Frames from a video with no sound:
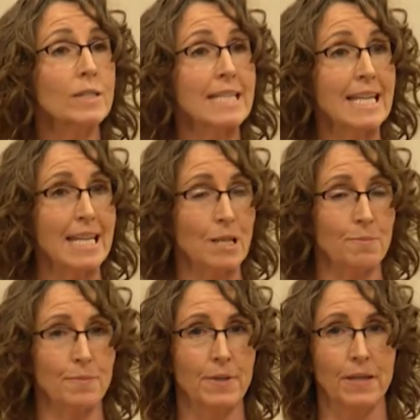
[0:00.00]

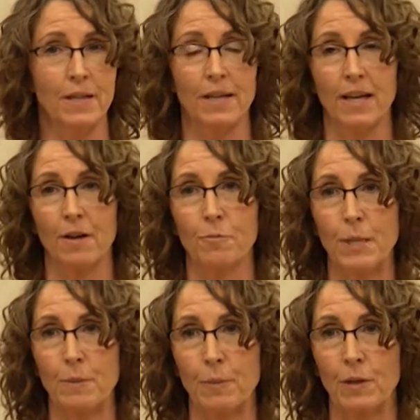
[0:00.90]
team of
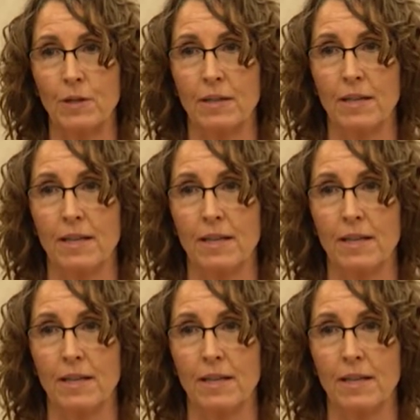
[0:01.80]
people.